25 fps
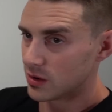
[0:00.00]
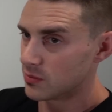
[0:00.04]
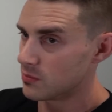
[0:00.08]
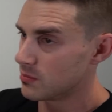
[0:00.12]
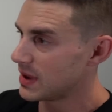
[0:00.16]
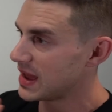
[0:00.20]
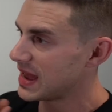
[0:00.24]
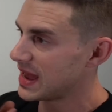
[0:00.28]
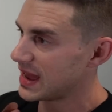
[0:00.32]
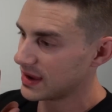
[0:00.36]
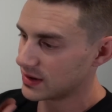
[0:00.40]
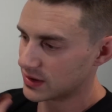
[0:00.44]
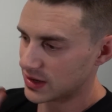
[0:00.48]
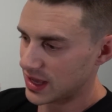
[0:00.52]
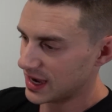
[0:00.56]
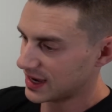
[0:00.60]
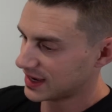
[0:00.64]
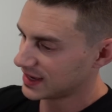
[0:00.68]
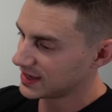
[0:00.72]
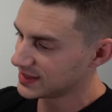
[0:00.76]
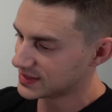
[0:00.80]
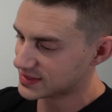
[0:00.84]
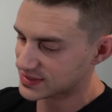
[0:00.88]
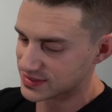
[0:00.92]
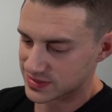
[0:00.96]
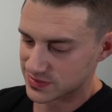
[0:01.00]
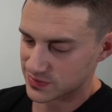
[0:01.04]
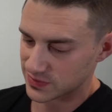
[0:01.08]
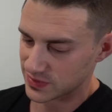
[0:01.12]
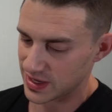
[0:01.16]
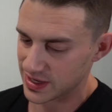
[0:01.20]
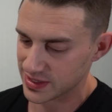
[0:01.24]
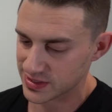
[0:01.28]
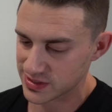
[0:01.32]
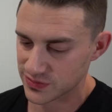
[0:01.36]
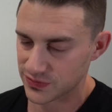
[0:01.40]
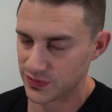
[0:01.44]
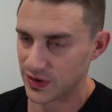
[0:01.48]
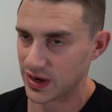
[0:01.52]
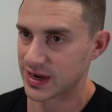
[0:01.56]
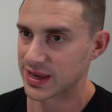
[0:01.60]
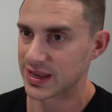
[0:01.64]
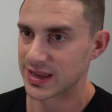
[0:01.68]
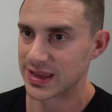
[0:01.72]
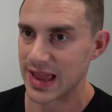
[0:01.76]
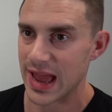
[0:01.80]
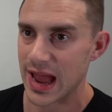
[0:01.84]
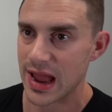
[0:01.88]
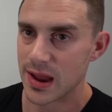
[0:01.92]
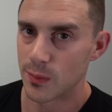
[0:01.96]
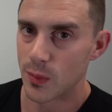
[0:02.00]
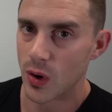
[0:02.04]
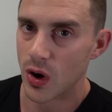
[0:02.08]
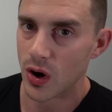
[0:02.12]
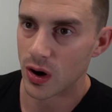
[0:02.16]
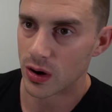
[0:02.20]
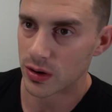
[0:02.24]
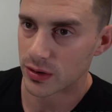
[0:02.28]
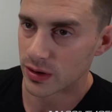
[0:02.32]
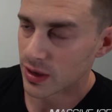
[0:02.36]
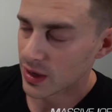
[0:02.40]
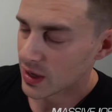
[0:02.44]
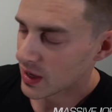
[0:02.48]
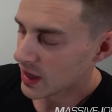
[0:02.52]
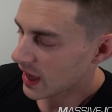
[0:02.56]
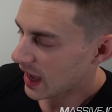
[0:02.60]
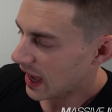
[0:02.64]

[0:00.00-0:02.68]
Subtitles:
man, like it's fucking game on.